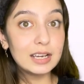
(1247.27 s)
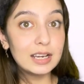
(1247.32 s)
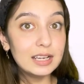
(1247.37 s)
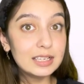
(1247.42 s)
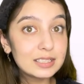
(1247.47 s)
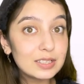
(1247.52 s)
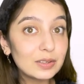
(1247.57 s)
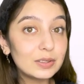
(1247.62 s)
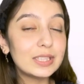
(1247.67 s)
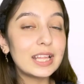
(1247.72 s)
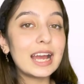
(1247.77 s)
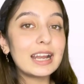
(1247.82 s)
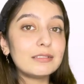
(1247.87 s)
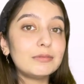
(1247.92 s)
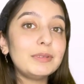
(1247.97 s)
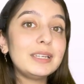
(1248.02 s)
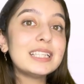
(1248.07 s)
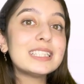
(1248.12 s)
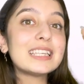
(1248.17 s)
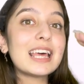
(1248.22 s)
So that
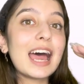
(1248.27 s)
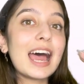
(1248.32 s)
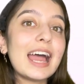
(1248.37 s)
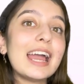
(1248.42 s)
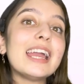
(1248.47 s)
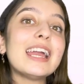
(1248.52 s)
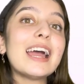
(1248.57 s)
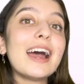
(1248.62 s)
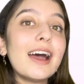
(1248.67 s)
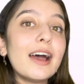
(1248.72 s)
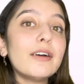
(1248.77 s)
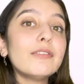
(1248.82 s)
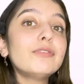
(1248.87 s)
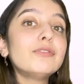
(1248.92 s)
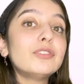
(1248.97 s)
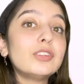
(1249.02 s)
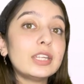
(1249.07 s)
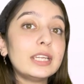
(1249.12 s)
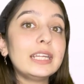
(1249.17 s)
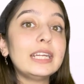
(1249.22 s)
means I have
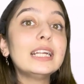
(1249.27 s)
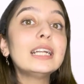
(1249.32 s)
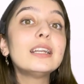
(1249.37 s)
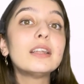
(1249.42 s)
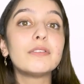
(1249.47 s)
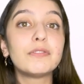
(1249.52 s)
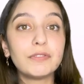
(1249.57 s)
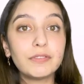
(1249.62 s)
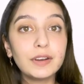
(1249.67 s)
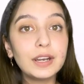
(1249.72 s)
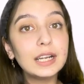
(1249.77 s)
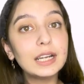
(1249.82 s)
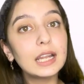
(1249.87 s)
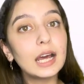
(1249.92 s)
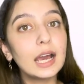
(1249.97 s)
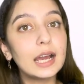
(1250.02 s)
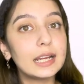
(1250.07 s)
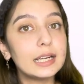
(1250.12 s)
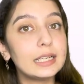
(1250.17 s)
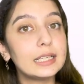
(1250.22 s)
three different
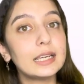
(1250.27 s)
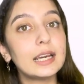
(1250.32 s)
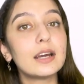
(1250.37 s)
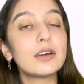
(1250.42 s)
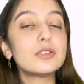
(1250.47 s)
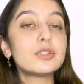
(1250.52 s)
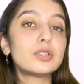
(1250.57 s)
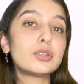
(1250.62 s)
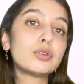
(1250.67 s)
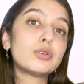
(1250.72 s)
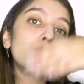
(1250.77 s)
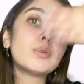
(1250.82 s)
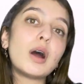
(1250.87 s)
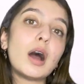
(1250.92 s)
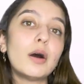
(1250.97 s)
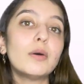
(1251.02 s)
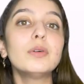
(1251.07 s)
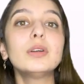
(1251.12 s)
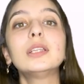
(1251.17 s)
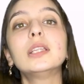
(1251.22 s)
ideas
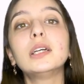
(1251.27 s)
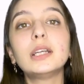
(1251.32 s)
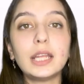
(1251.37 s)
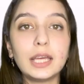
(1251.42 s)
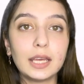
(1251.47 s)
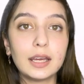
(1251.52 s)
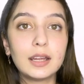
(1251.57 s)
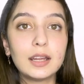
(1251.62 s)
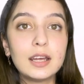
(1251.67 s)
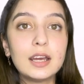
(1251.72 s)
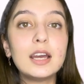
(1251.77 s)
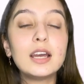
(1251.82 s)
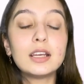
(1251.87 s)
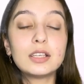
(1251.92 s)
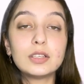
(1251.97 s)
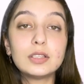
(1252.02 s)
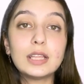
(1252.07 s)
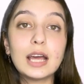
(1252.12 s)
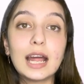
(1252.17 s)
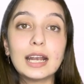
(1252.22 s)
throughout the day.
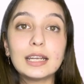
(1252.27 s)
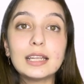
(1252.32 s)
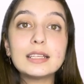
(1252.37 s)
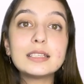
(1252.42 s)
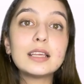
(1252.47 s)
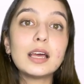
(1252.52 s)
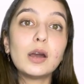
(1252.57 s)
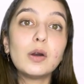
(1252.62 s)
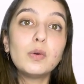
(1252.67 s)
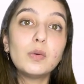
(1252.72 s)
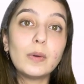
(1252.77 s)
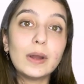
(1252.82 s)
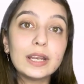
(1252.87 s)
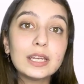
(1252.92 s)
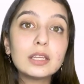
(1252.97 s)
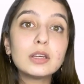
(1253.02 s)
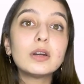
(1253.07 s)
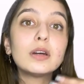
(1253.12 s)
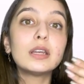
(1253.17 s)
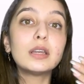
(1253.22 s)
So that is how, when
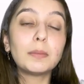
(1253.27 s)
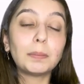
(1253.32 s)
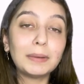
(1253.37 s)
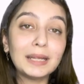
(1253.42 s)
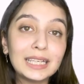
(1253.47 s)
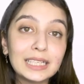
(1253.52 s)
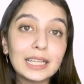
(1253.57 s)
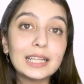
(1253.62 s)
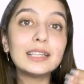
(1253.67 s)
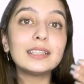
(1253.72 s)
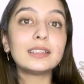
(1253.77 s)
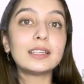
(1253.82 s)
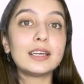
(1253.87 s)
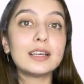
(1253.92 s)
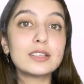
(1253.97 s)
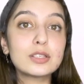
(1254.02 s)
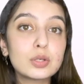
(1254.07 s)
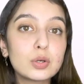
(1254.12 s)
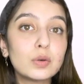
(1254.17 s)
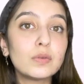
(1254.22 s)
you are repeating
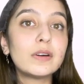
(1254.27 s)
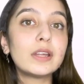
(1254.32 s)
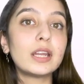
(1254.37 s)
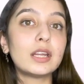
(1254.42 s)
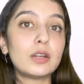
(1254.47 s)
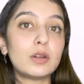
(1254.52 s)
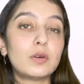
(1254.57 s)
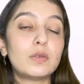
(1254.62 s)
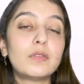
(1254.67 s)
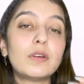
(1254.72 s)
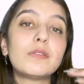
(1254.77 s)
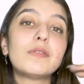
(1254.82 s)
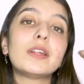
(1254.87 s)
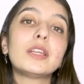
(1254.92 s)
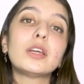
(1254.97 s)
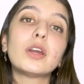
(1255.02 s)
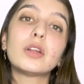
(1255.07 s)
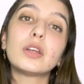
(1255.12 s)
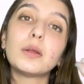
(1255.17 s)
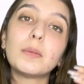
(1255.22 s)
things over and over, when
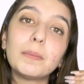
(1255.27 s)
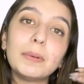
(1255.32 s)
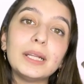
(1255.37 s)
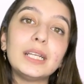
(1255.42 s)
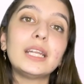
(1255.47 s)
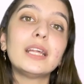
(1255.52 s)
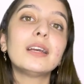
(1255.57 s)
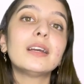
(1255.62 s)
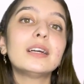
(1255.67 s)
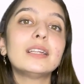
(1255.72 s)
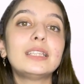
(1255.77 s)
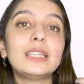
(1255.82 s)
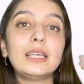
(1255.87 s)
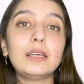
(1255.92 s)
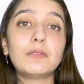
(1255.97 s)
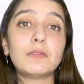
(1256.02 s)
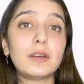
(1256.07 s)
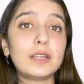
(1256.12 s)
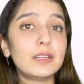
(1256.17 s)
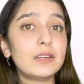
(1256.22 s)
you are repeating a
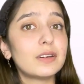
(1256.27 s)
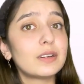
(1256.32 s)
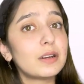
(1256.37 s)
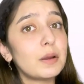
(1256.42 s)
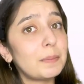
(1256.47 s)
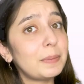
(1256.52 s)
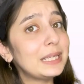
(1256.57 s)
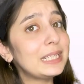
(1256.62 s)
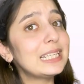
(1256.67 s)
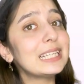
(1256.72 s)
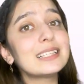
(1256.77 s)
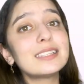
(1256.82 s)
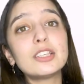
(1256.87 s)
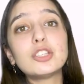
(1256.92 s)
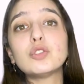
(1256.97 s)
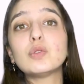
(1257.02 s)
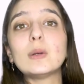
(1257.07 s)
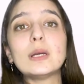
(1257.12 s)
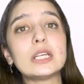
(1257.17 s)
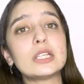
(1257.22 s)
theme, when you are repeating
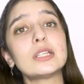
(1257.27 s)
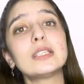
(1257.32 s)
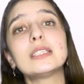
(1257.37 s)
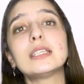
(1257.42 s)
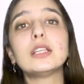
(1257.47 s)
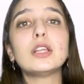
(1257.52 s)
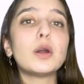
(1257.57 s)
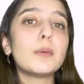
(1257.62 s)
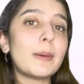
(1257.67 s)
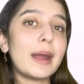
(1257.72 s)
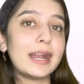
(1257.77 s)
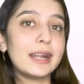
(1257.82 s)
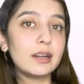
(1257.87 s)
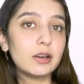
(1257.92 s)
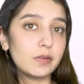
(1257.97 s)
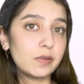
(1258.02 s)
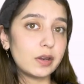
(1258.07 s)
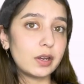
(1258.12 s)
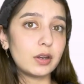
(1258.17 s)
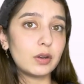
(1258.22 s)
situations in your mind
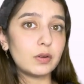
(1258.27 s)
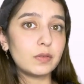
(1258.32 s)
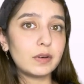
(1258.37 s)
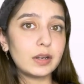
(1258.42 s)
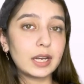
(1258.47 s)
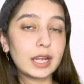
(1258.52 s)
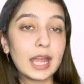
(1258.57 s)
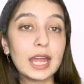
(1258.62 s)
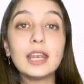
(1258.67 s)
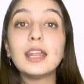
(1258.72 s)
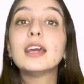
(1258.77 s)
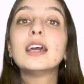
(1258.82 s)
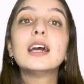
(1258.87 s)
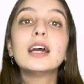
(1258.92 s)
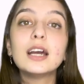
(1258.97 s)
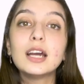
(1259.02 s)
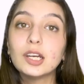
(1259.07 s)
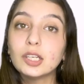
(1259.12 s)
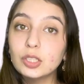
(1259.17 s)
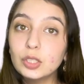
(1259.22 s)
over and over again,
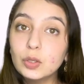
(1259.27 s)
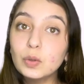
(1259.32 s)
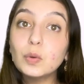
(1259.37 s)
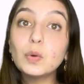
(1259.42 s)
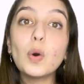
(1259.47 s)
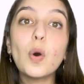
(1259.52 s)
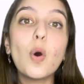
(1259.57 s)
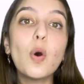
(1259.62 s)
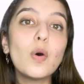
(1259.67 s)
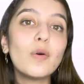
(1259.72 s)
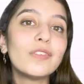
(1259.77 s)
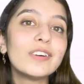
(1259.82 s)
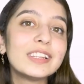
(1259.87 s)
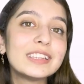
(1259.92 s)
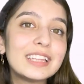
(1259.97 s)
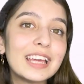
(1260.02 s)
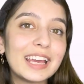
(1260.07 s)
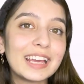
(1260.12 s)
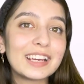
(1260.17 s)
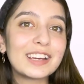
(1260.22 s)
you
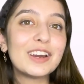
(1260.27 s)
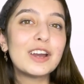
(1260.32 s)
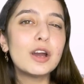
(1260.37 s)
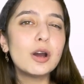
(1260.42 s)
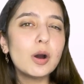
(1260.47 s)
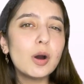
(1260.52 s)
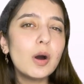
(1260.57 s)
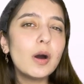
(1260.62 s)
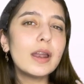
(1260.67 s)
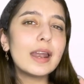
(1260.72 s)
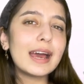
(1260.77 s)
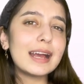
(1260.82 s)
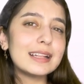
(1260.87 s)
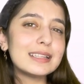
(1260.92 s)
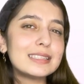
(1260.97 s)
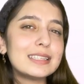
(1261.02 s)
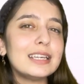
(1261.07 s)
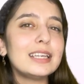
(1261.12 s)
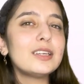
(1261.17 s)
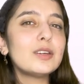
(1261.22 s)
overthink, or I'll
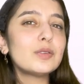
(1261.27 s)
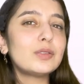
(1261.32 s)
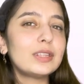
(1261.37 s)
say you